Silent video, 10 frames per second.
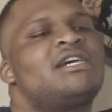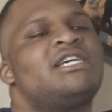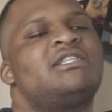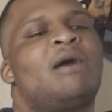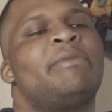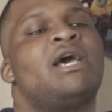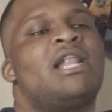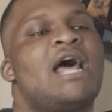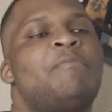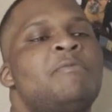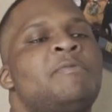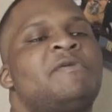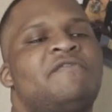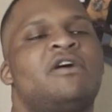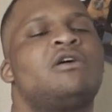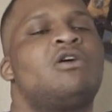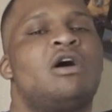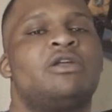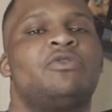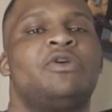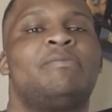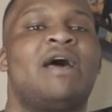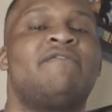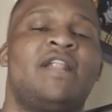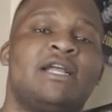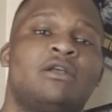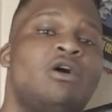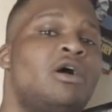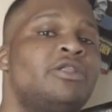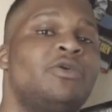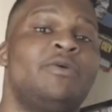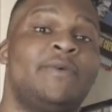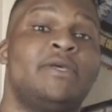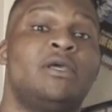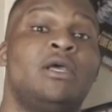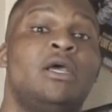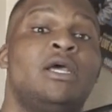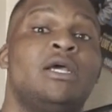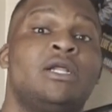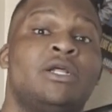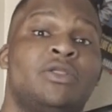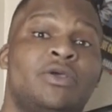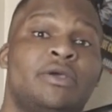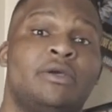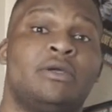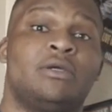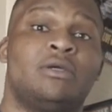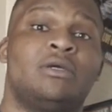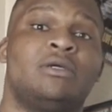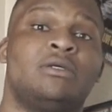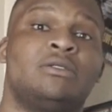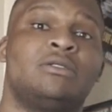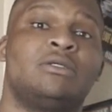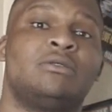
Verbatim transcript: Cause I mean, a lot of people prefer the Carter three, but I feel like the, the Carter, Carter three, two, the Carter three is a bad motherfucker.